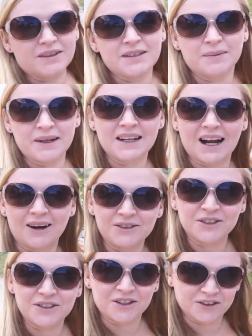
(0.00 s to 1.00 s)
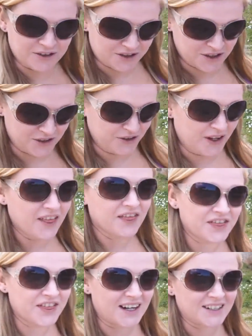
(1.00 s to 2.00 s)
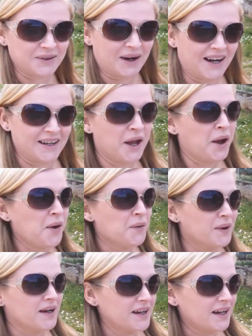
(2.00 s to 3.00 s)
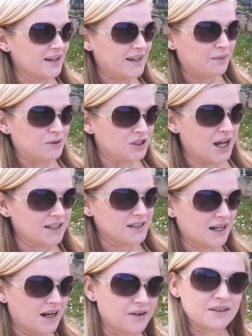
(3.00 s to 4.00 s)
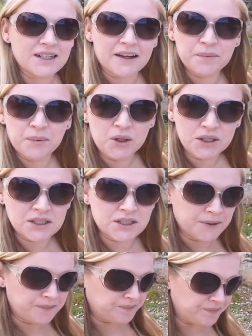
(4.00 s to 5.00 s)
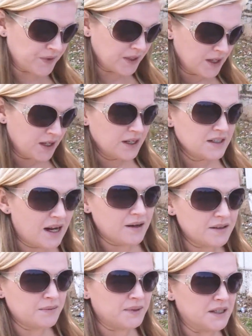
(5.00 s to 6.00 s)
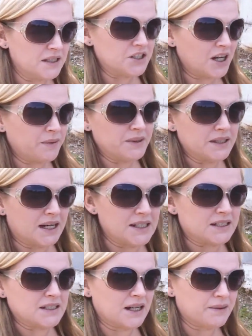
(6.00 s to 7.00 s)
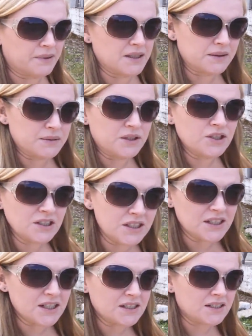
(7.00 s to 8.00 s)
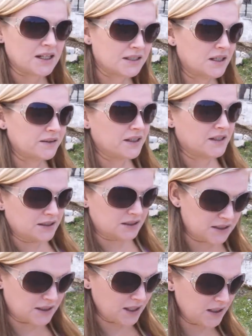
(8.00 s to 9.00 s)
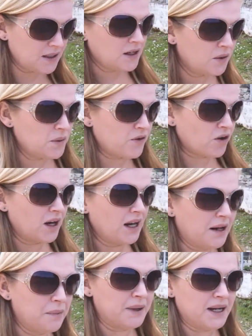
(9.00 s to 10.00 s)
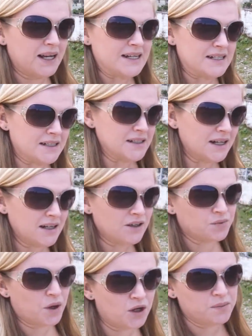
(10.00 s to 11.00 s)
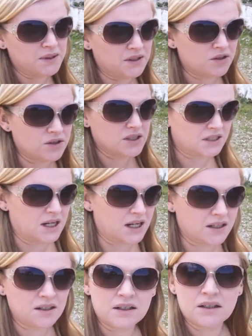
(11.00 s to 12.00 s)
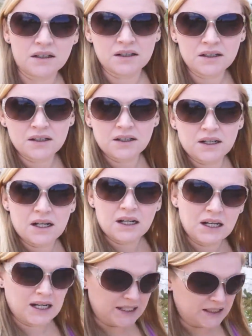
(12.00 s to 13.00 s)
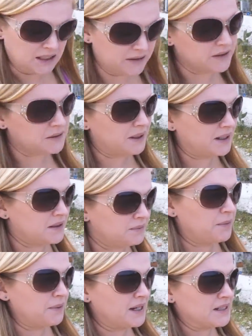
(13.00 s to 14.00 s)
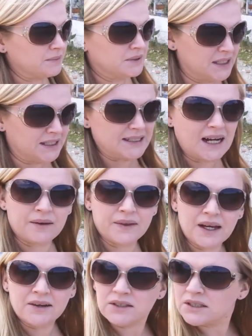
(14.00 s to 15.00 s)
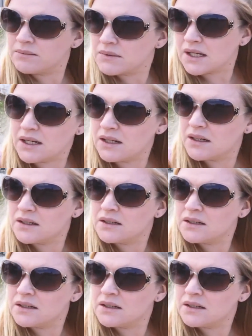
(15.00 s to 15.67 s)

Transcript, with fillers: There's a big cloud just gone across the sun. That's why. We're gonna, yeah, we're just heading down to get the bus down to the beach like we did yesterday because it was such a nice day down there yesterday. We've gone a little bit later today because we're hoping to sort of stay later as well. Maybe get some tea down there or something.